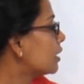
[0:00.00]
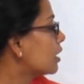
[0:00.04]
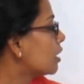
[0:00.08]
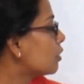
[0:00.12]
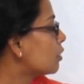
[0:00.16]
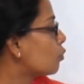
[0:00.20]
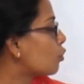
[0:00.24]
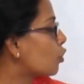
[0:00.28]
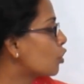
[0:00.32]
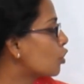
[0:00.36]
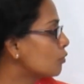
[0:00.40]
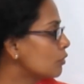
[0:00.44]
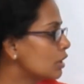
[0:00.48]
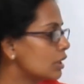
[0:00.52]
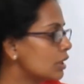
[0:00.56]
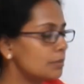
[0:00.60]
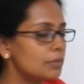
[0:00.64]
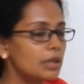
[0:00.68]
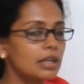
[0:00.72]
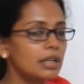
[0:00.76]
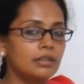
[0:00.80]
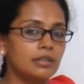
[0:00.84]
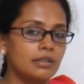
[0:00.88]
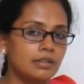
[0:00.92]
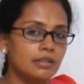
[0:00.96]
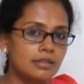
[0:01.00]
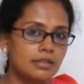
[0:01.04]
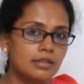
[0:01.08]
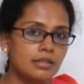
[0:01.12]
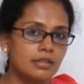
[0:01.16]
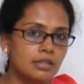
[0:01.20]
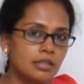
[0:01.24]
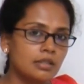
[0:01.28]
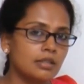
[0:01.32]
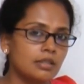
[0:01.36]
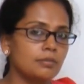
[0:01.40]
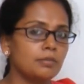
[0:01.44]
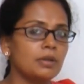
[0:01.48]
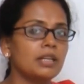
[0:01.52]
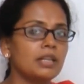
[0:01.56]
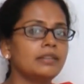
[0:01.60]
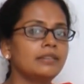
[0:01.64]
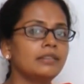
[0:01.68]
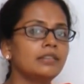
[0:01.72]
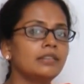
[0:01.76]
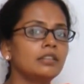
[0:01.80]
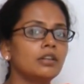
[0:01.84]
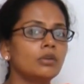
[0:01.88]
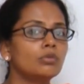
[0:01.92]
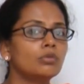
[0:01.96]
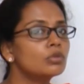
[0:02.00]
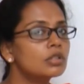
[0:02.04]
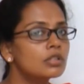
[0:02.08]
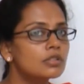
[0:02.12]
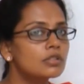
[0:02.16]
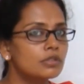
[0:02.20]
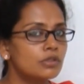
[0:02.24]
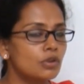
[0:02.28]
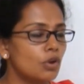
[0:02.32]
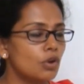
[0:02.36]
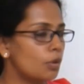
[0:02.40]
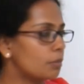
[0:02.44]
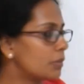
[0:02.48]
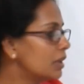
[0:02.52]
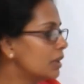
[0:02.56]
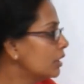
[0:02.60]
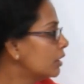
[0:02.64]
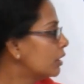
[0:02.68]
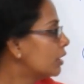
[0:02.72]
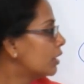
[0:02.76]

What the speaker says: in von Willebrand disease, the platelet count is normal,